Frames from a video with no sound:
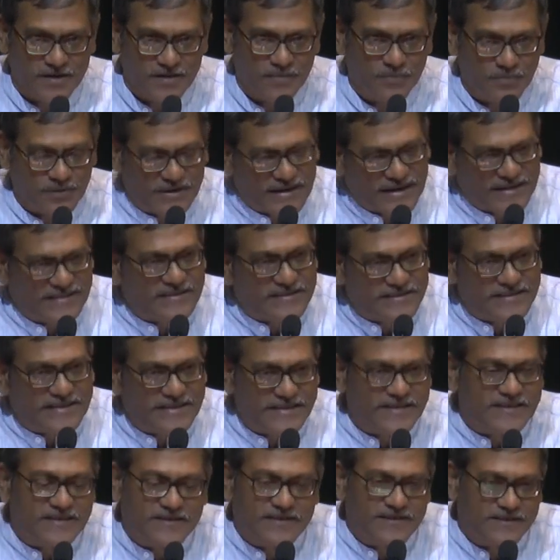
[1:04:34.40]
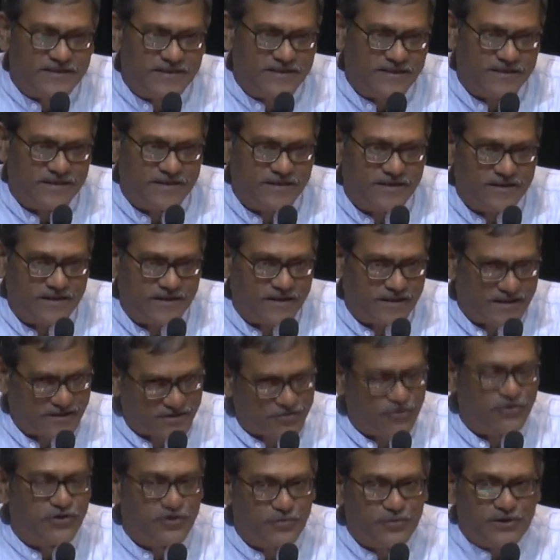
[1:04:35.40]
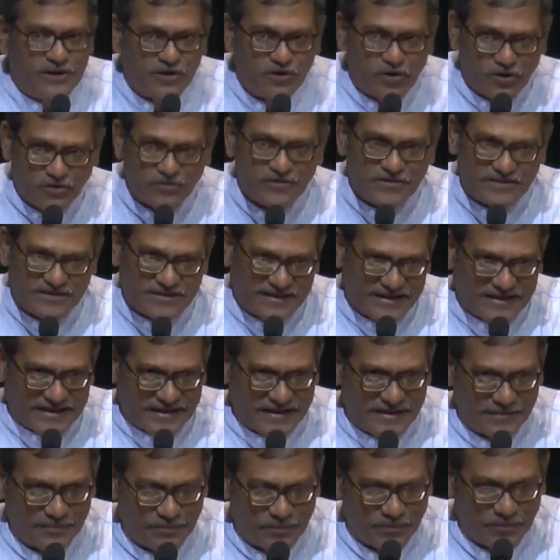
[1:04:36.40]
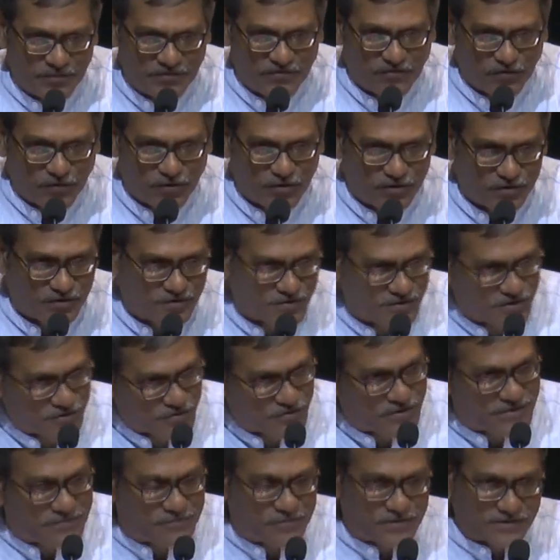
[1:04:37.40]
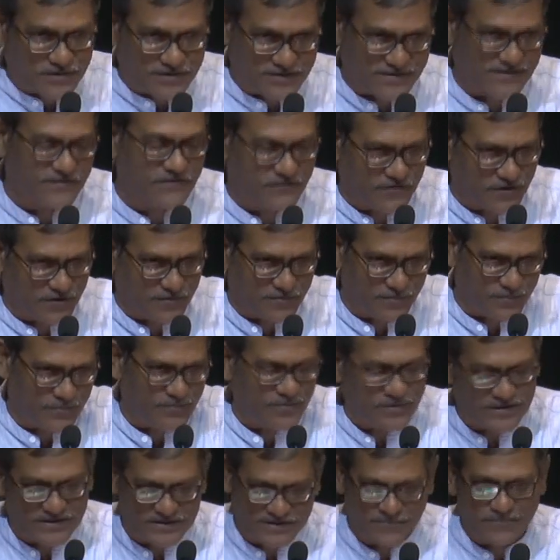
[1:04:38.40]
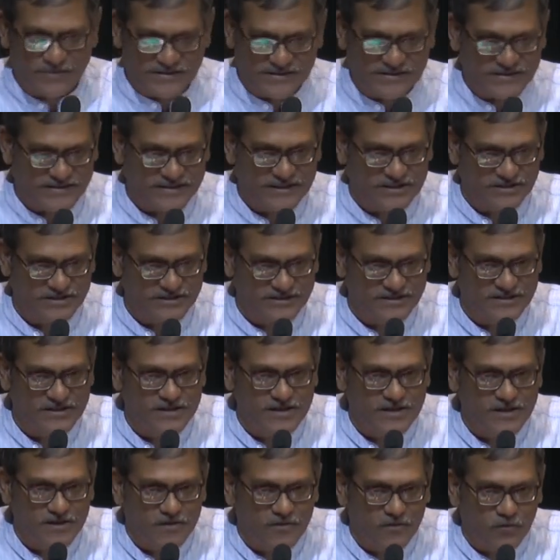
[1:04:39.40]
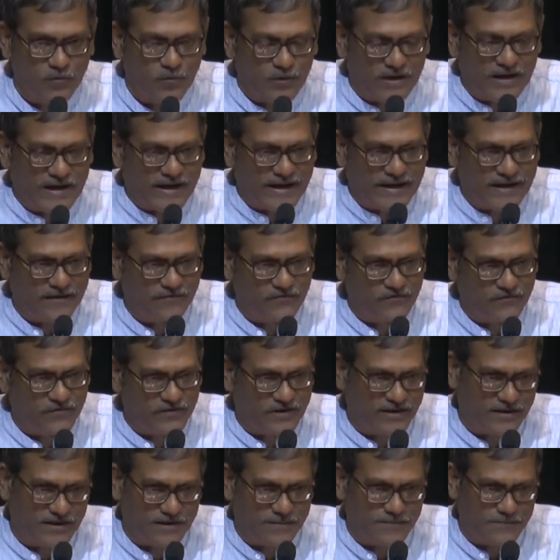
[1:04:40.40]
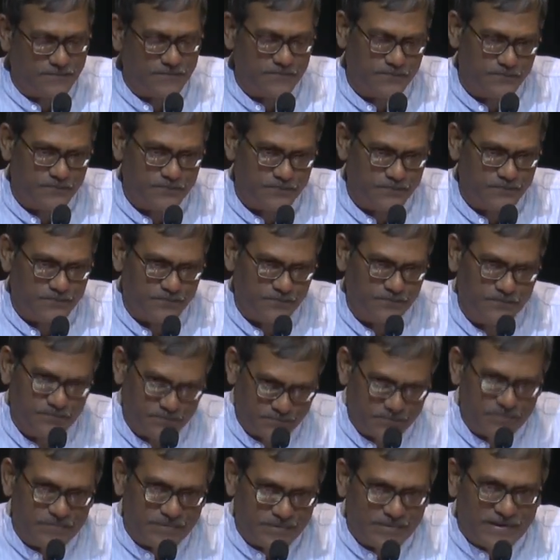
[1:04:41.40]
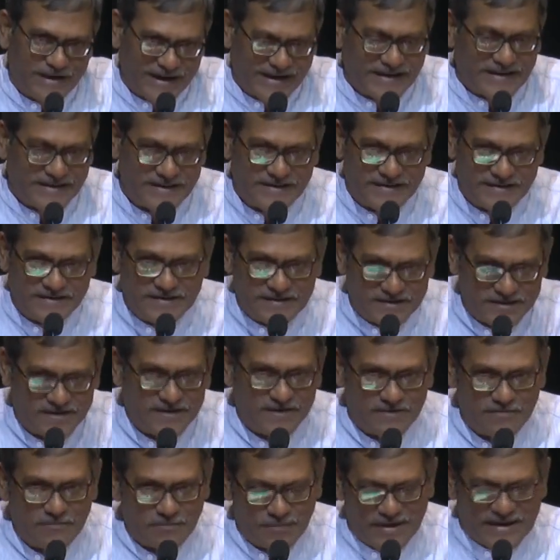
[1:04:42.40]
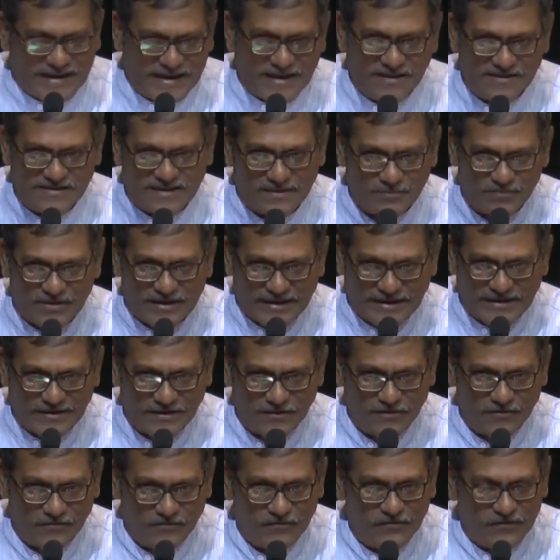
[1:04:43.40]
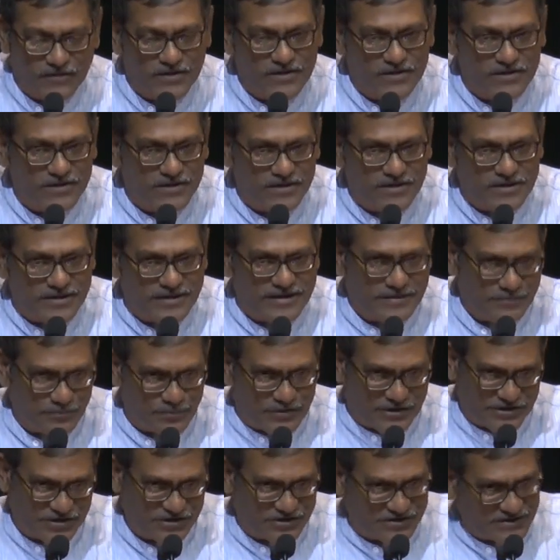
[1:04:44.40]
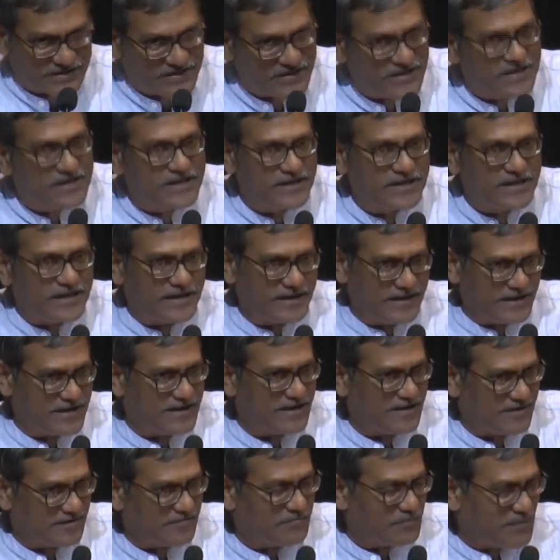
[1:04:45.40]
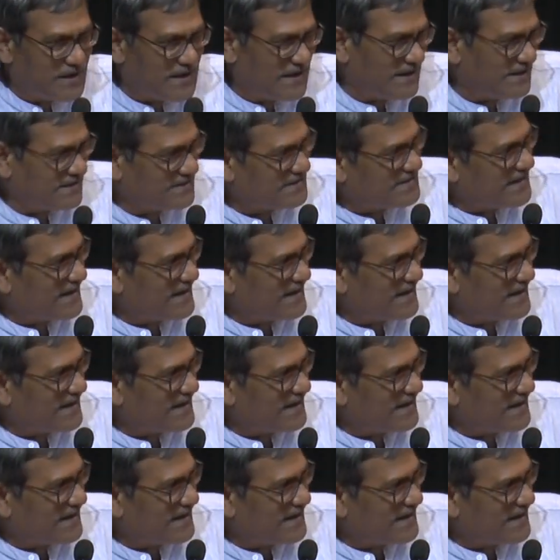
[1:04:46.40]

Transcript: But I think it's going to be a long time before the ripples from his presentation will have ended, making some kind of impression in our minds.